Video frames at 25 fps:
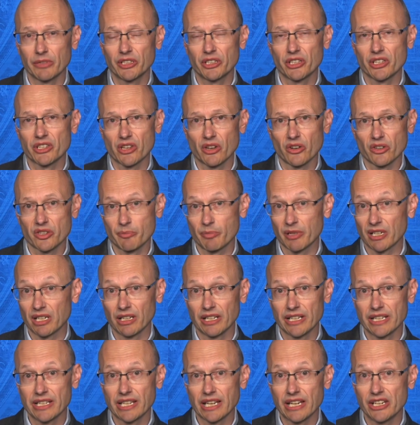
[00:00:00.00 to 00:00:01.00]
which is
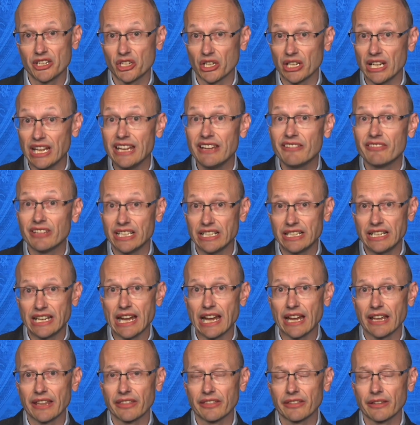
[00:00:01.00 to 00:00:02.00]
hospitalization, even
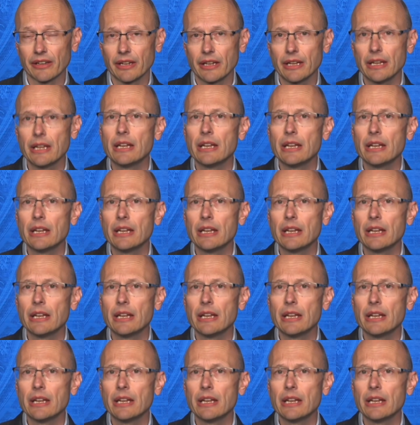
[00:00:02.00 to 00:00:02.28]
death.